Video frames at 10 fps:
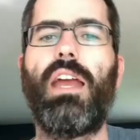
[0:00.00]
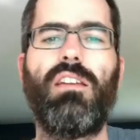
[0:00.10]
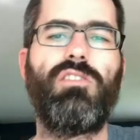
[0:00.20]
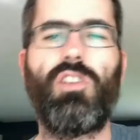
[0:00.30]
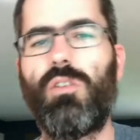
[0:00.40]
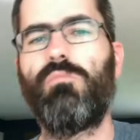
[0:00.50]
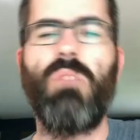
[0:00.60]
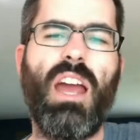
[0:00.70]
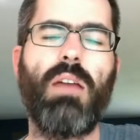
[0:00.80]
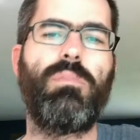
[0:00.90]
until I'm
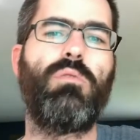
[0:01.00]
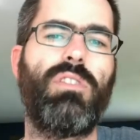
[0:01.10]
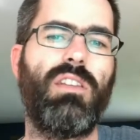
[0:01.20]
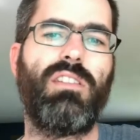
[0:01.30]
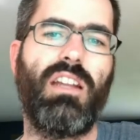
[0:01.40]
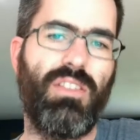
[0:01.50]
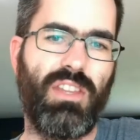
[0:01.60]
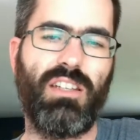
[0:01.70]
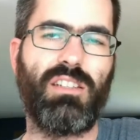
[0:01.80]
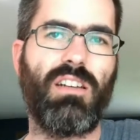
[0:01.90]
happy with it that I
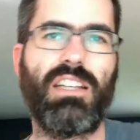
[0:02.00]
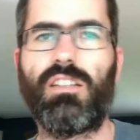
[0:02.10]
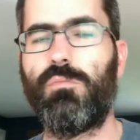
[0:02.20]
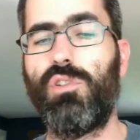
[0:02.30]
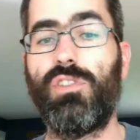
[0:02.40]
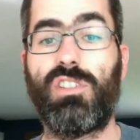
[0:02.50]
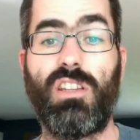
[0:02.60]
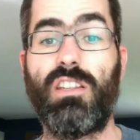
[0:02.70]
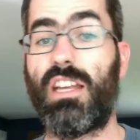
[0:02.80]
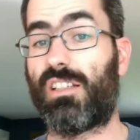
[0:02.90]
think I can move it to
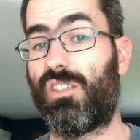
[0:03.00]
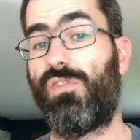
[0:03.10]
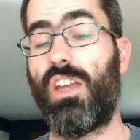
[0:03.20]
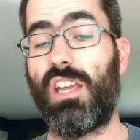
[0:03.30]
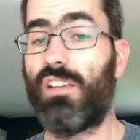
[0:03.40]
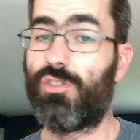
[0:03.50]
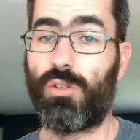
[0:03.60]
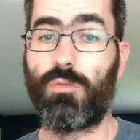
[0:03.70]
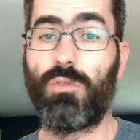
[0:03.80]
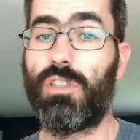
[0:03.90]
the next phase or
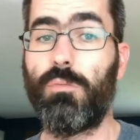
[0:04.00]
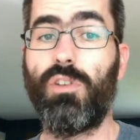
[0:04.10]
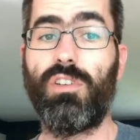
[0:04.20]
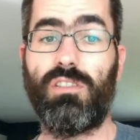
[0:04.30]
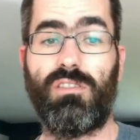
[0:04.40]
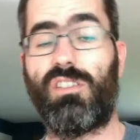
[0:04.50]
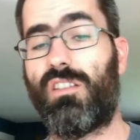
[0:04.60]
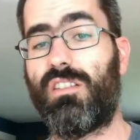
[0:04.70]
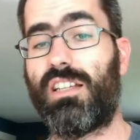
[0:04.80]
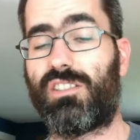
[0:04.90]
really move it to the
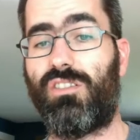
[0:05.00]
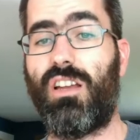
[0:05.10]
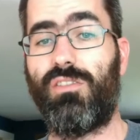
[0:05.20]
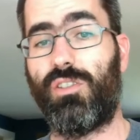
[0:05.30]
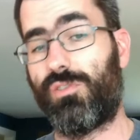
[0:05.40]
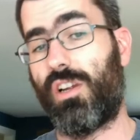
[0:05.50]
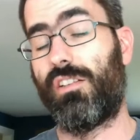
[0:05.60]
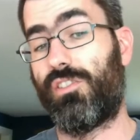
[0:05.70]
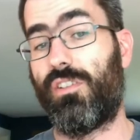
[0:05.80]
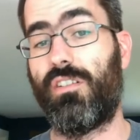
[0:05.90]
next level of trying
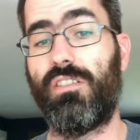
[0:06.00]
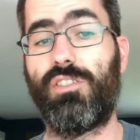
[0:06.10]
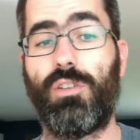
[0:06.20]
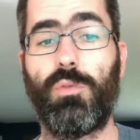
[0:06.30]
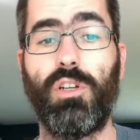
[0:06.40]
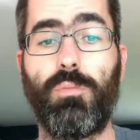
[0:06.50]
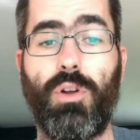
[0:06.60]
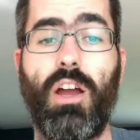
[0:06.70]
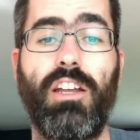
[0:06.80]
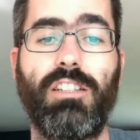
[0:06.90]
to turn it into a real
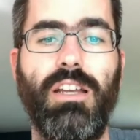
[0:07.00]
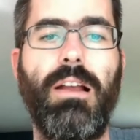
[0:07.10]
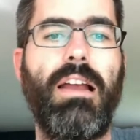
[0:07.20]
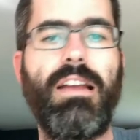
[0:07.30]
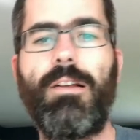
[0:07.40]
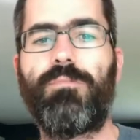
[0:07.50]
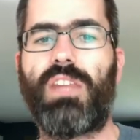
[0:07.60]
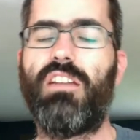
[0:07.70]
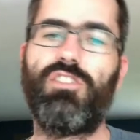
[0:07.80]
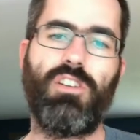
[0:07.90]
product.
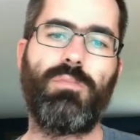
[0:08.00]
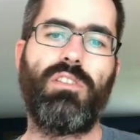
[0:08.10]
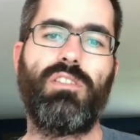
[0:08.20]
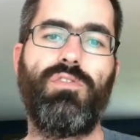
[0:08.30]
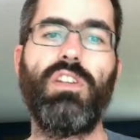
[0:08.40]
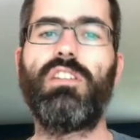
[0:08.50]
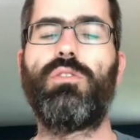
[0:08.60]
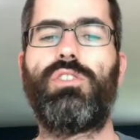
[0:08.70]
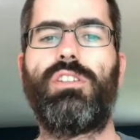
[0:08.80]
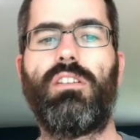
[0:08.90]
And in terms of this video
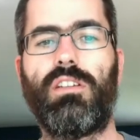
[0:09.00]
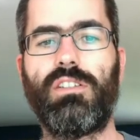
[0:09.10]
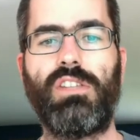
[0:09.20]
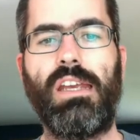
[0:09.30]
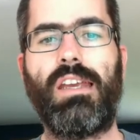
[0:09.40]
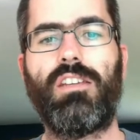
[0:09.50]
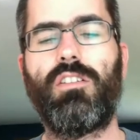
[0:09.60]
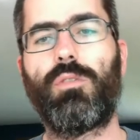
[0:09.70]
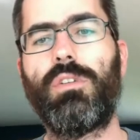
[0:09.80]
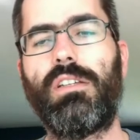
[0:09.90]
series,
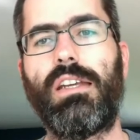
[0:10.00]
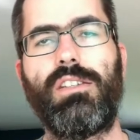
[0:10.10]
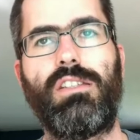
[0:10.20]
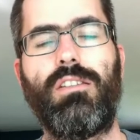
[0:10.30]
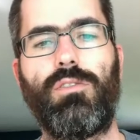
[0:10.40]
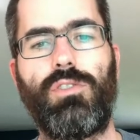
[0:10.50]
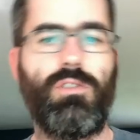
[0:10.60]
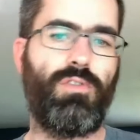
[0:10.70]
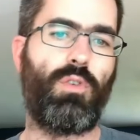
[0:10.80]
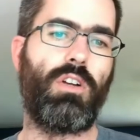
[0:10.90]
really I see there's
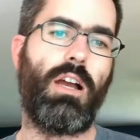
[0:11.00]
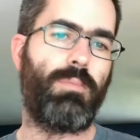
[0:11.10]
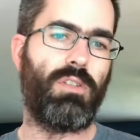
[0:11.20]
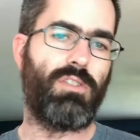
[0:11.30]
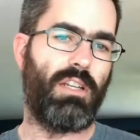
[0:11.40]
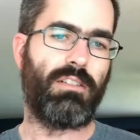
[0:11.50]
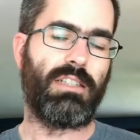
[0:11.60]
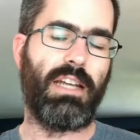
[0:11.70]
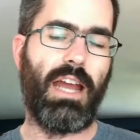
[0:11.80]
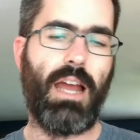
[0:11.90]
four options that are going
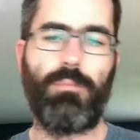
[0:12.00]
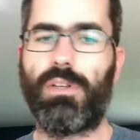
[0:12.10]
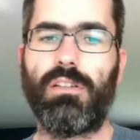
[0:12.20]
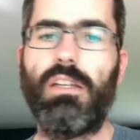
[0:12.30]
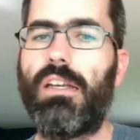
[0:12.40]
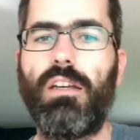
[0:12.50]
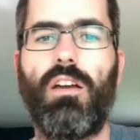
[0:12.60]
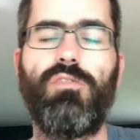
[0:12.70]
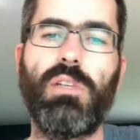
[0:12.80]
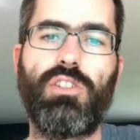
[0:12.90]
to happen
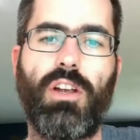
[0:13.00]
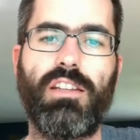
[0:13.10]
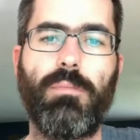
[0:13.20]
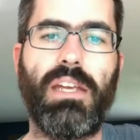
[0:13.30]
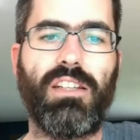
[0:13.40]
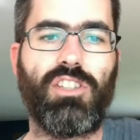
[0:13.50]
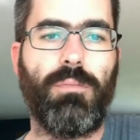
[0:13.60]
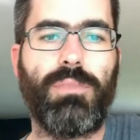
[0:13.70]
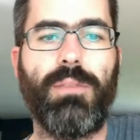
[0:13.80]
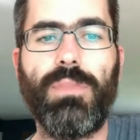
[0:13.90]
of me trying to make
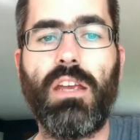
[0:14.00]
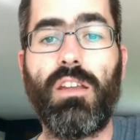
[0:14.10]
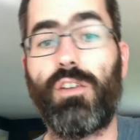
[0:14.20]
something. The